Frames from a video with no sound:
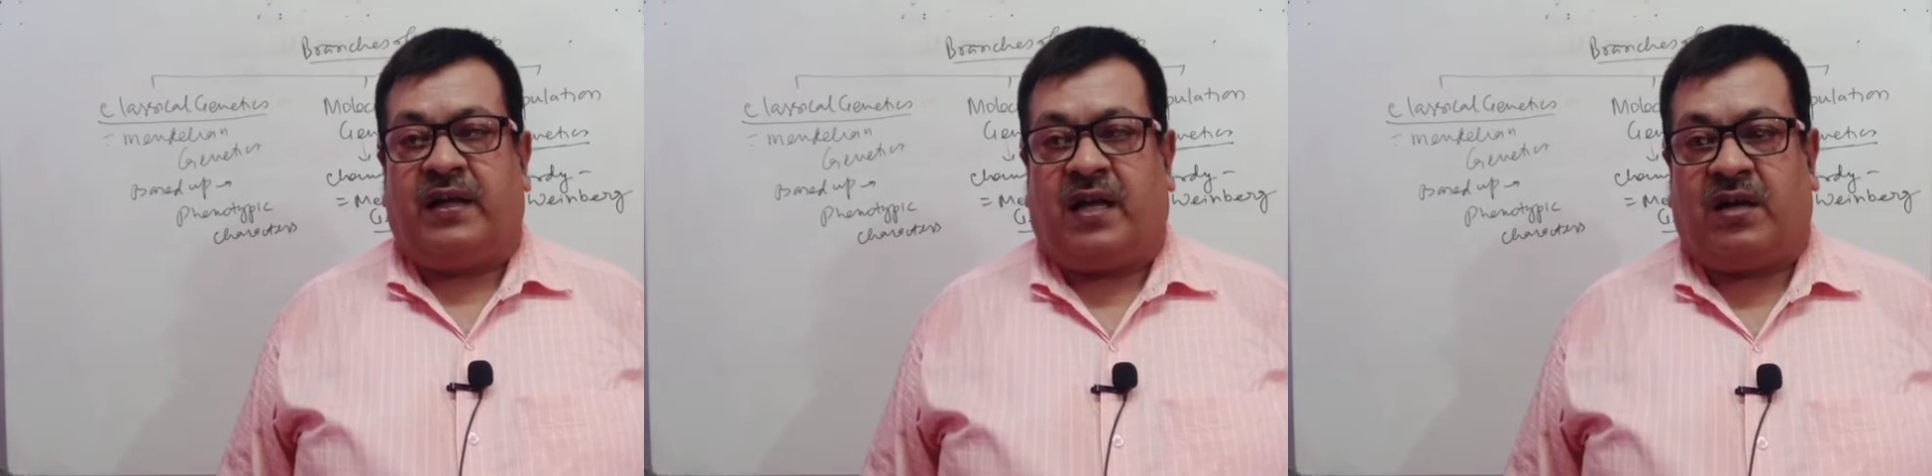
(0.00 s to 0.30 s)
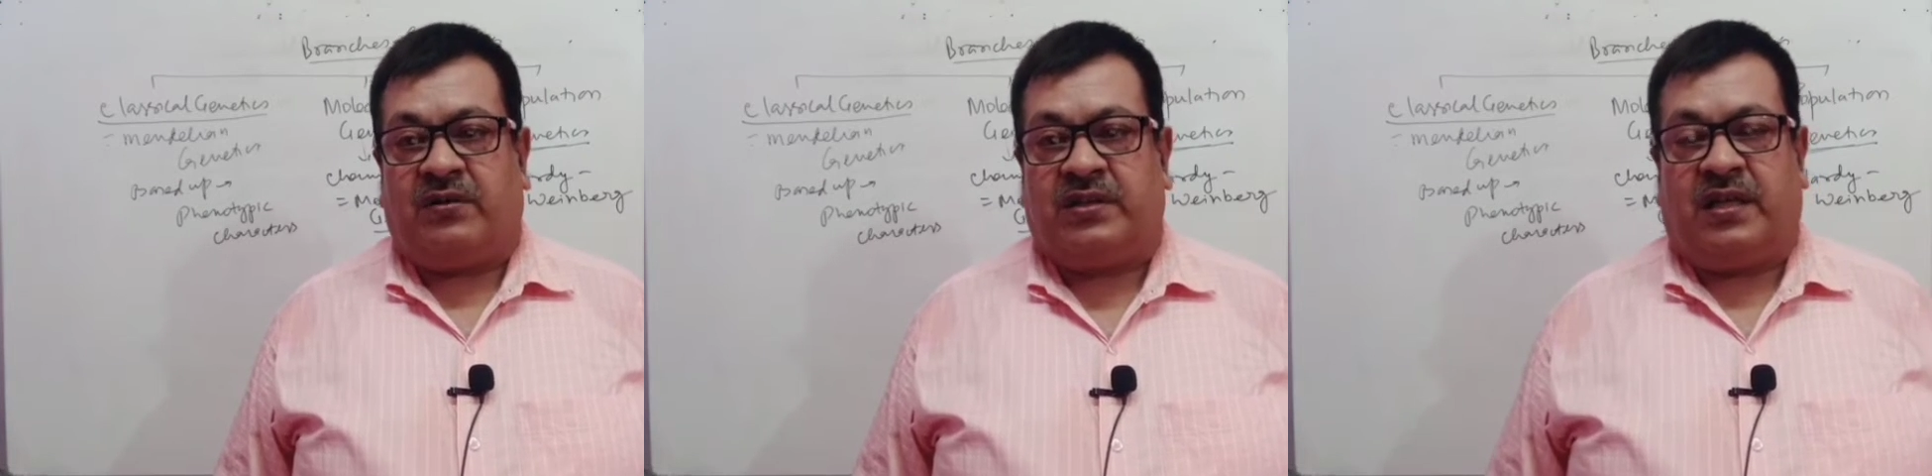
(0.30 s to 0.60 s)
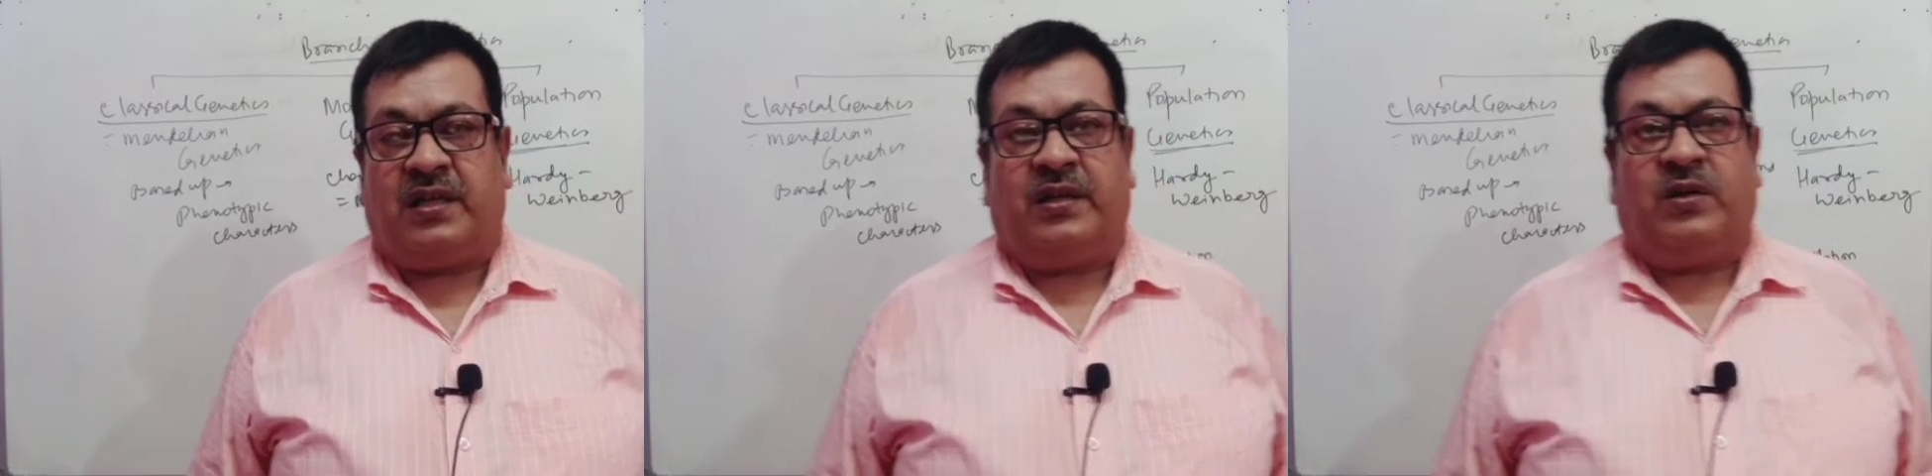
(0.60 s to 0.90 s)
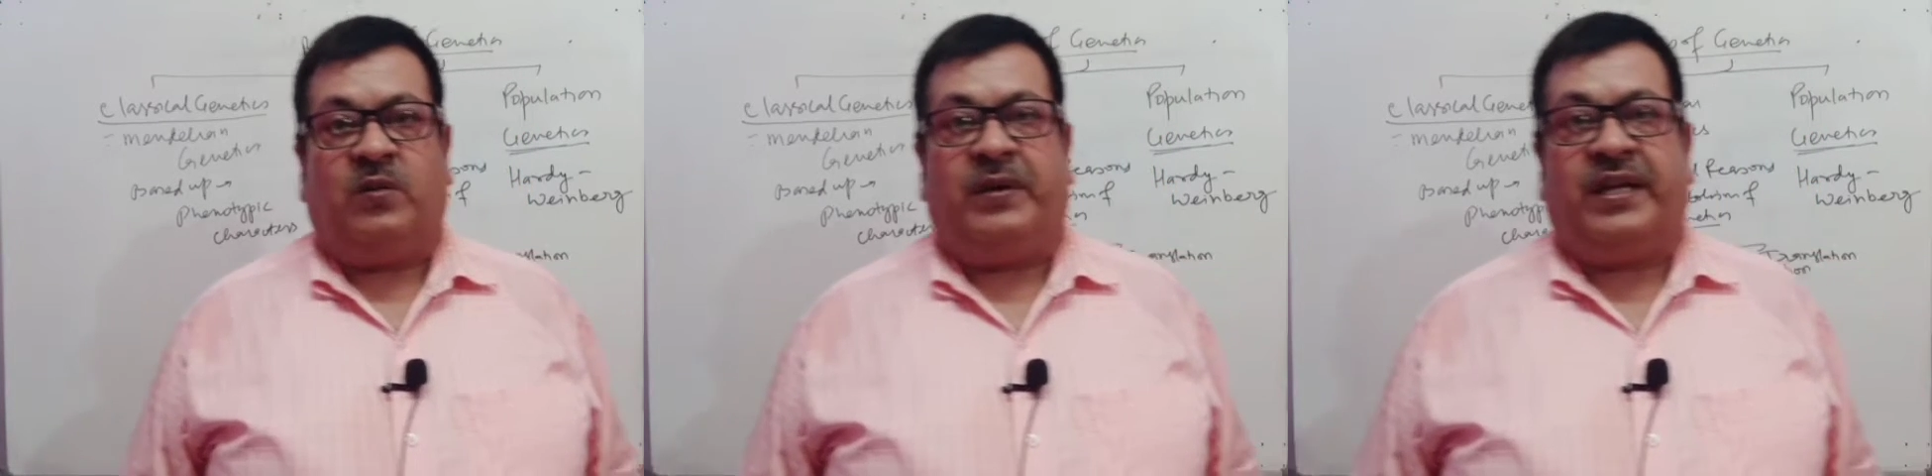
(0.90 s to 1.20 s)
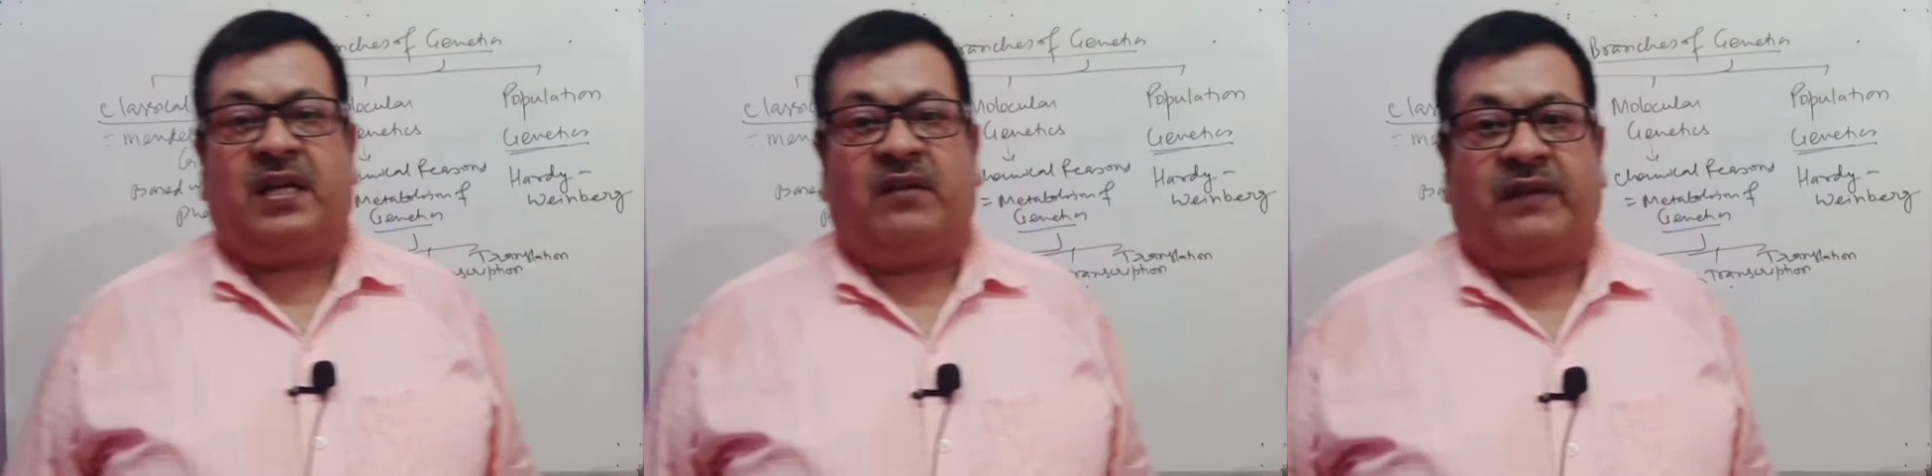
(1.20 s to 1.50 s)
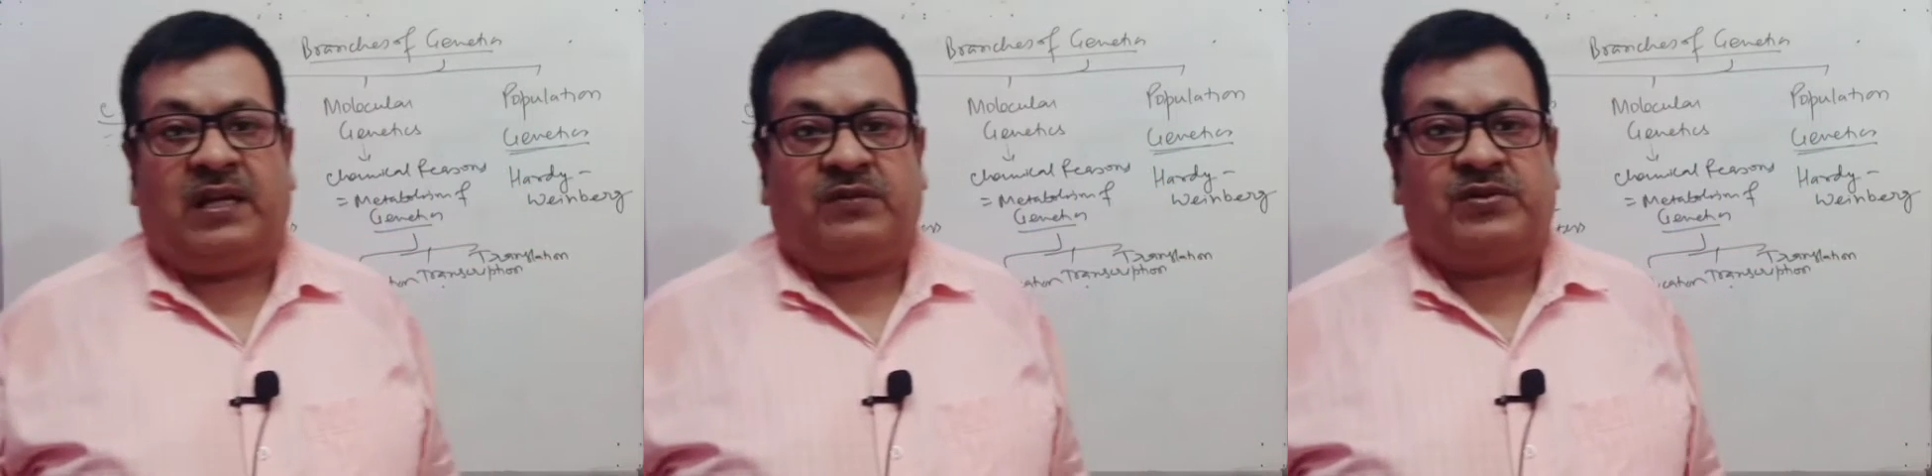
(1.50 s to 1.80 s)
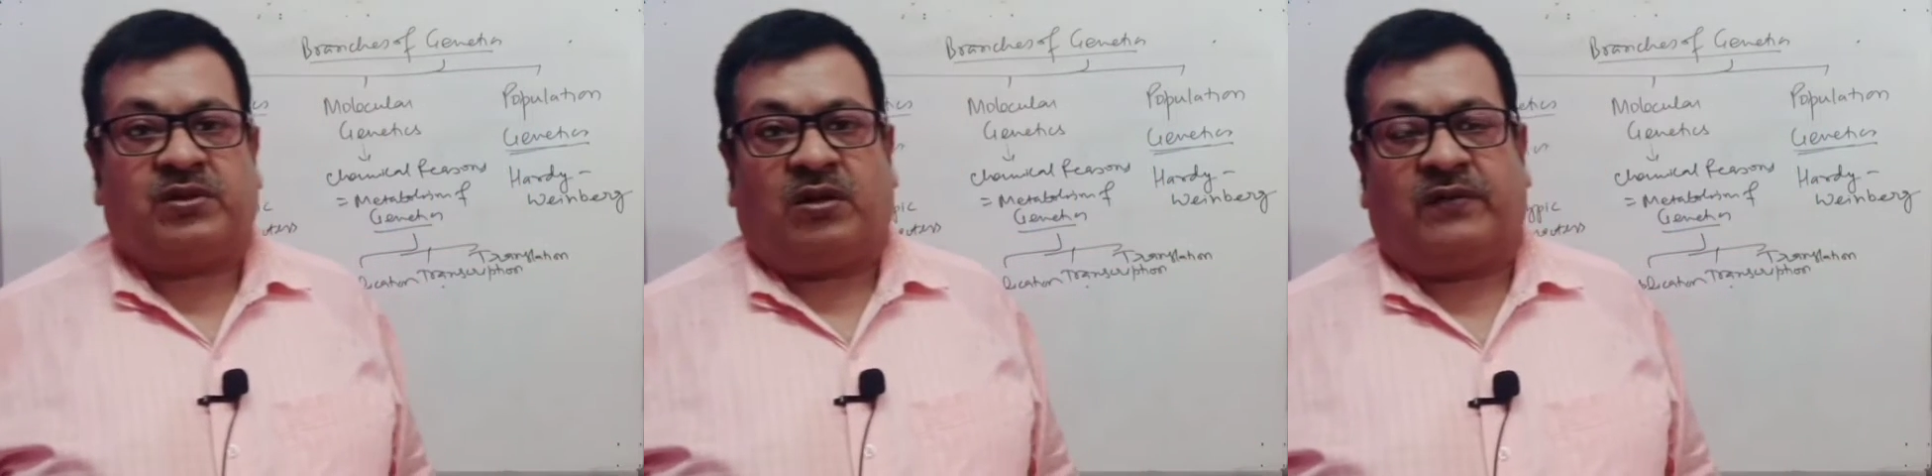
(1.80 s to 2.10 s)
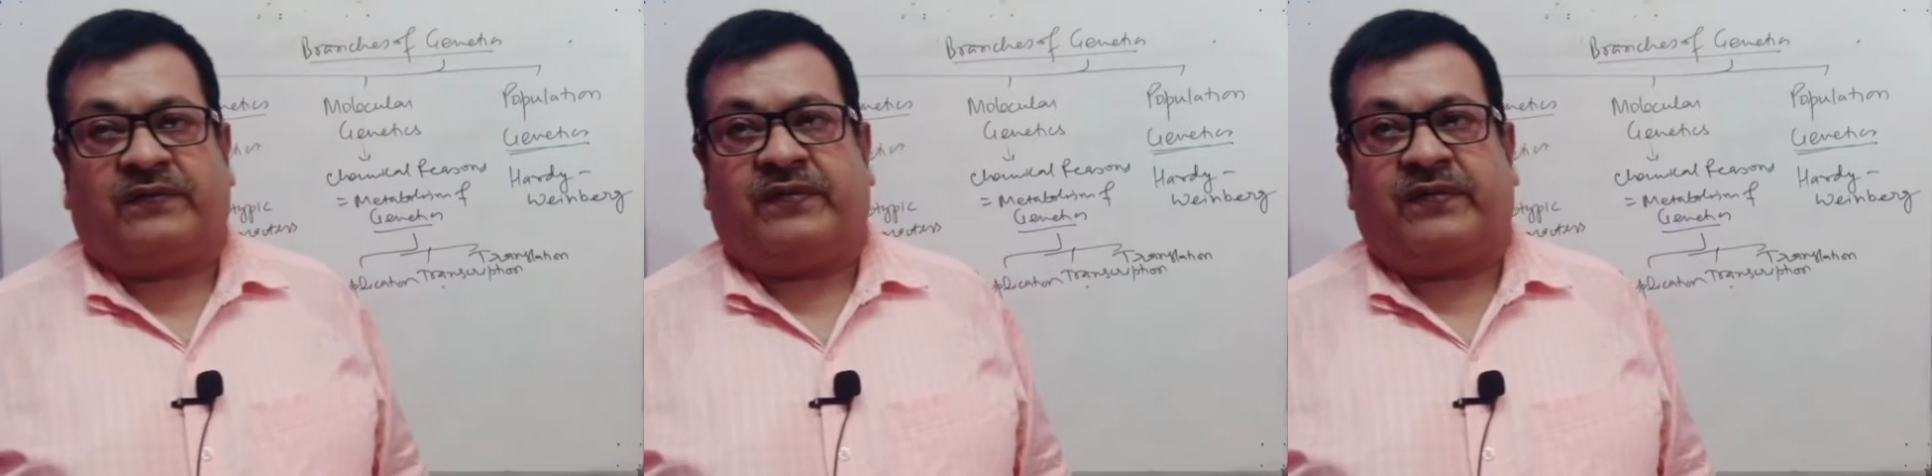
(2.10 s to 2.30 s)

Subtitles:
out the numerical values of